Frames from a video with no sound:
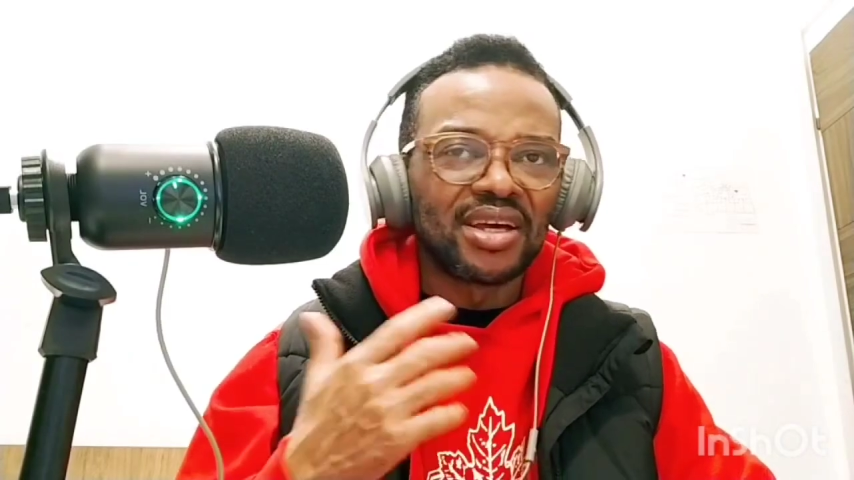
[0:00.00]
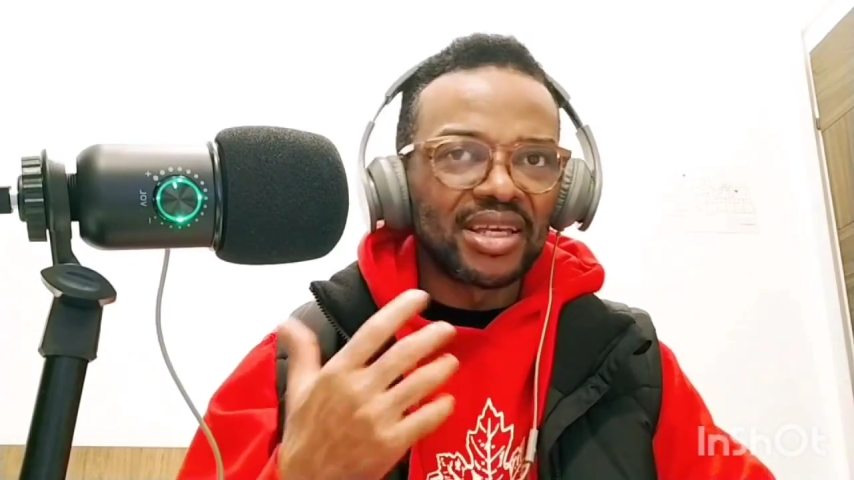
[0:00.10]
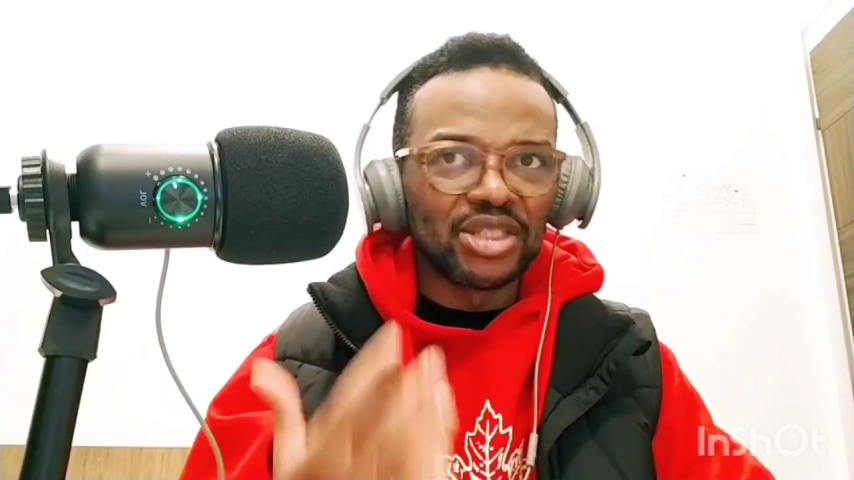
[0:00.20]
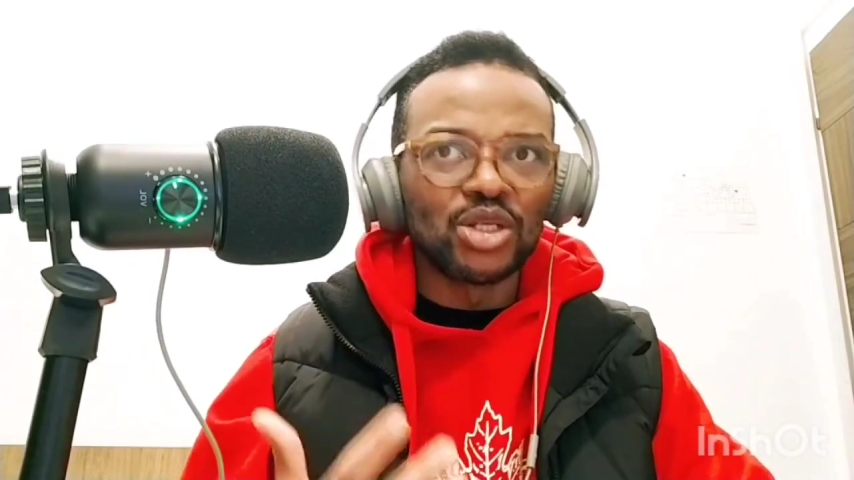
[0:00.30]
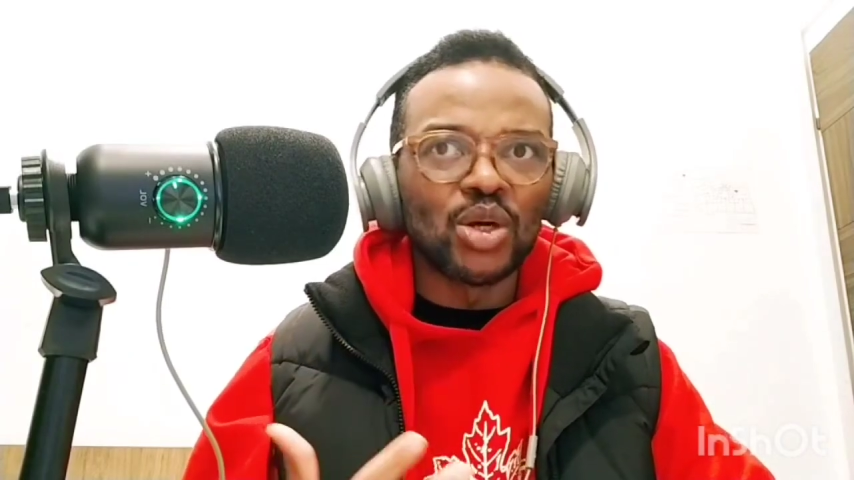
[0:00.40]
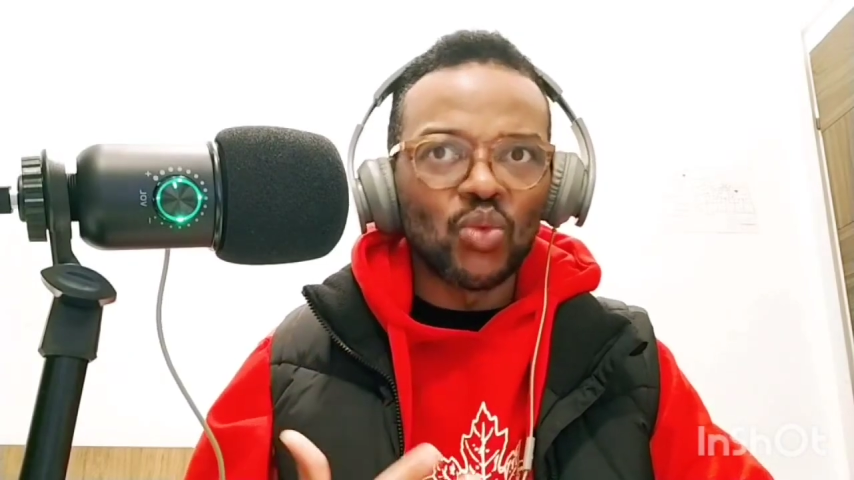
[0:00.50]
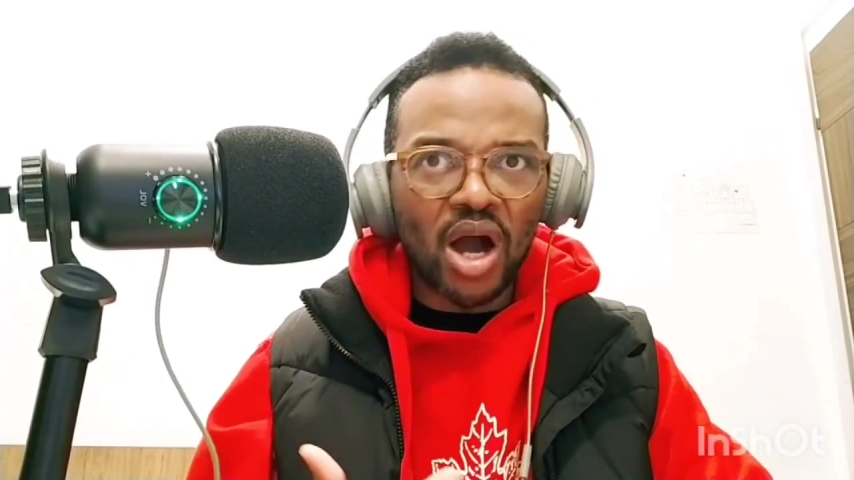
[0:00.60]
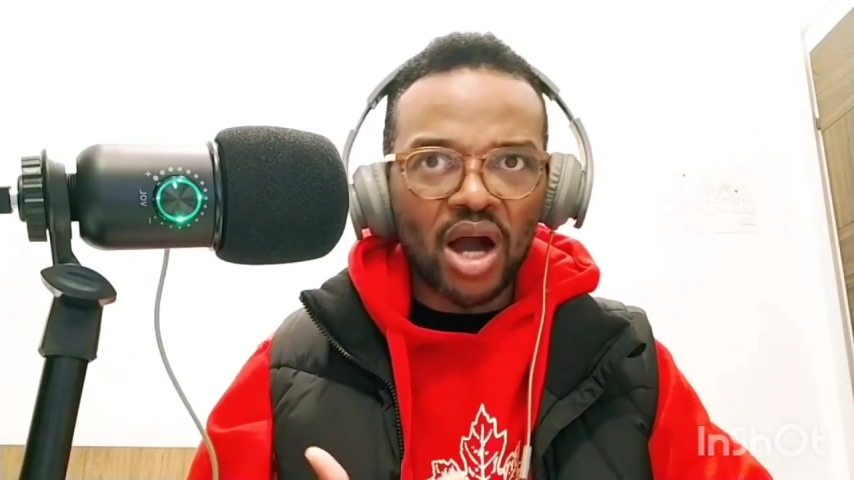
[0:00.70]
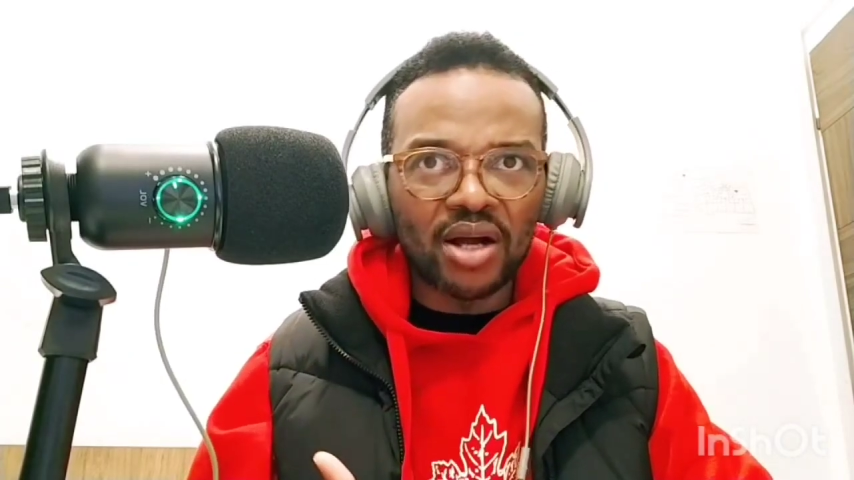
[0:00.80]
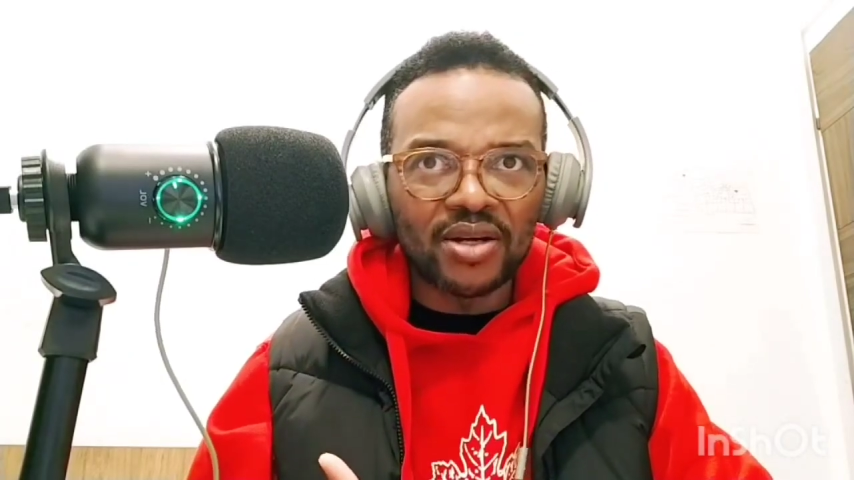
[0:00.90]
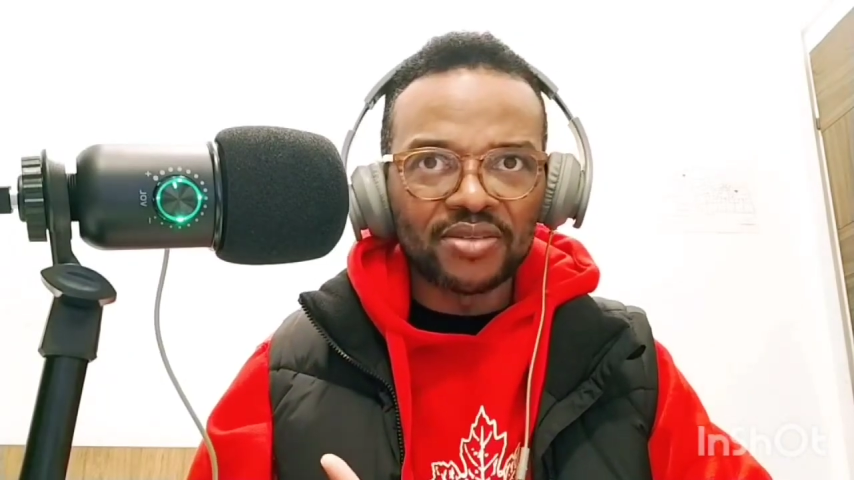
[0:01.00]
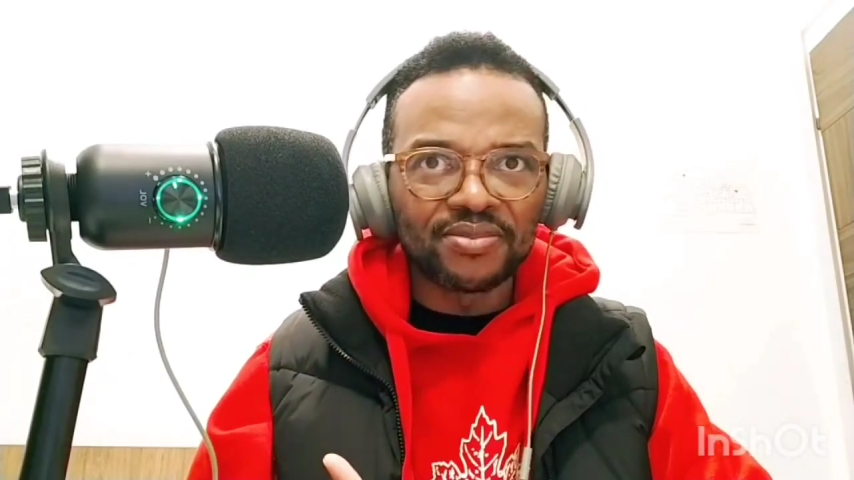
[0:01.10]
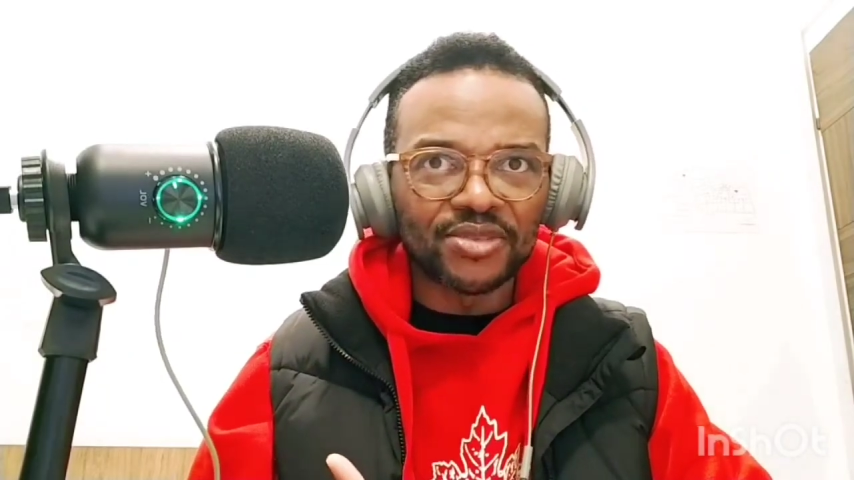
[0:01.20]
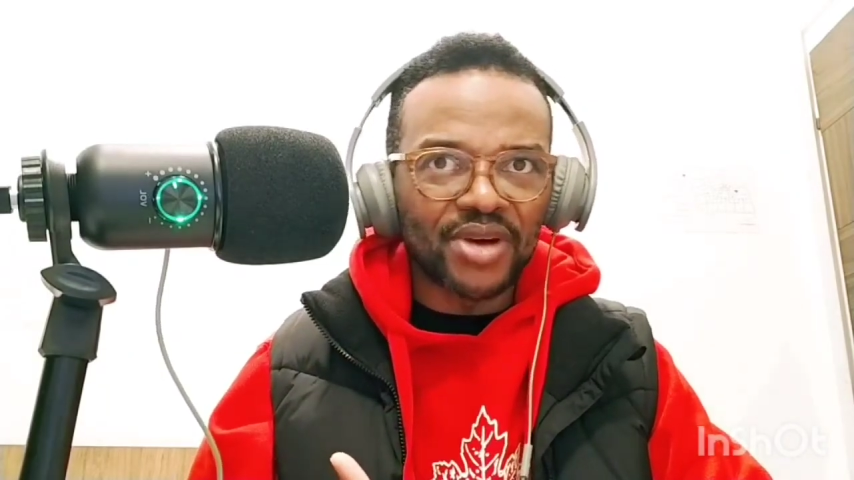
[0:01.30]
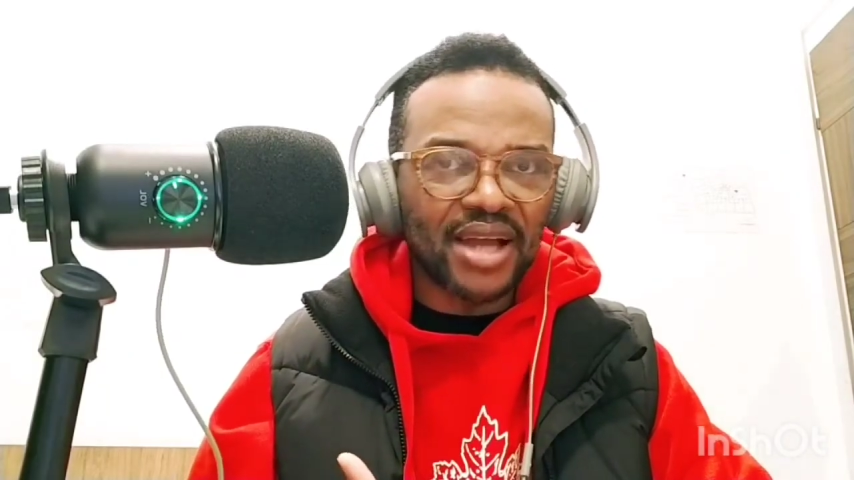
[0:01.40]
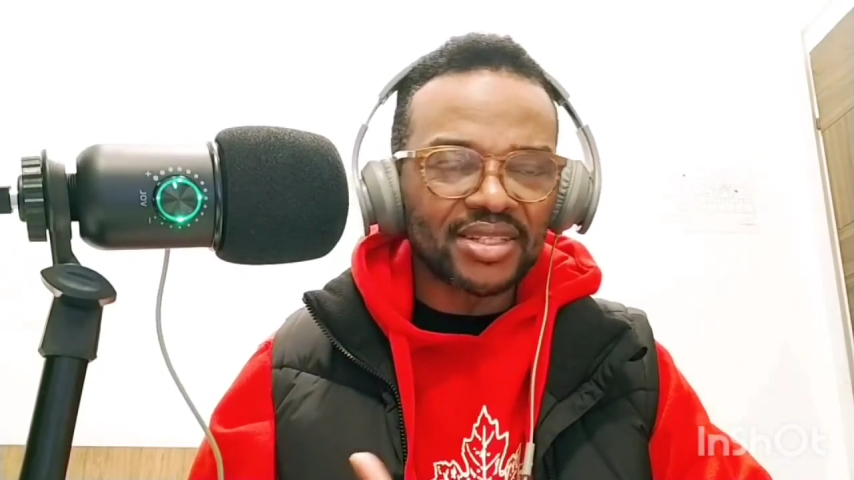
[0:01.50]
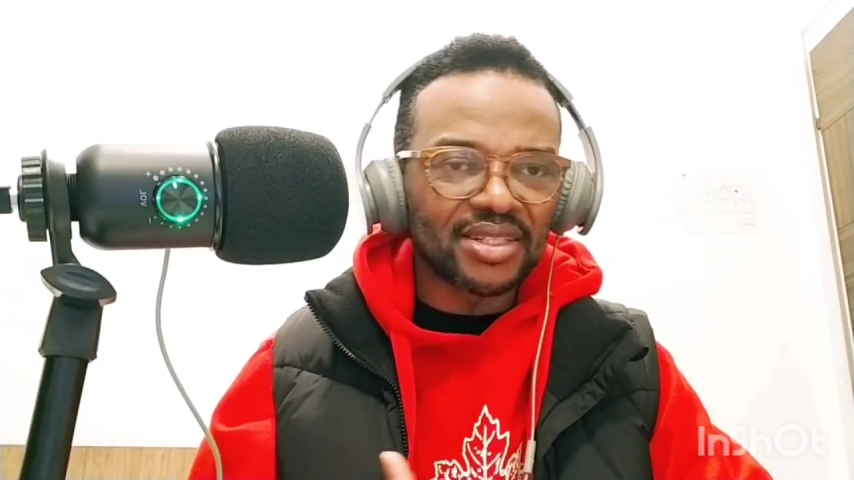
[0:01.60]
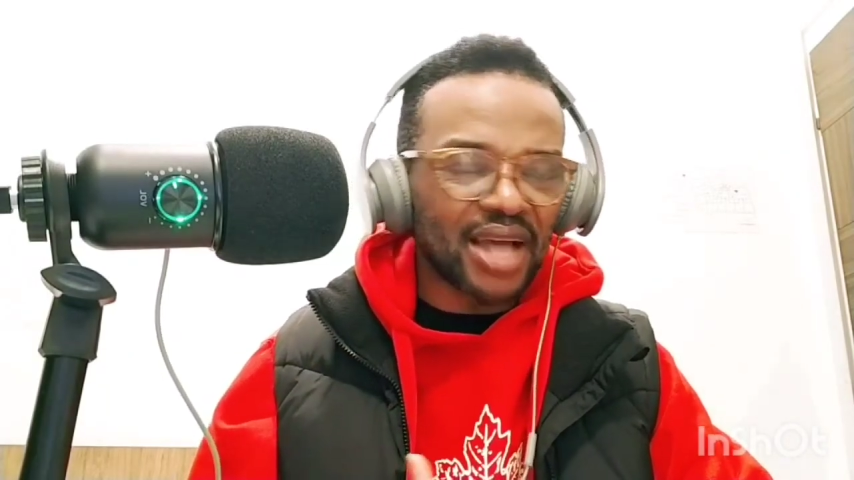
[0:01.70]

in your work, right?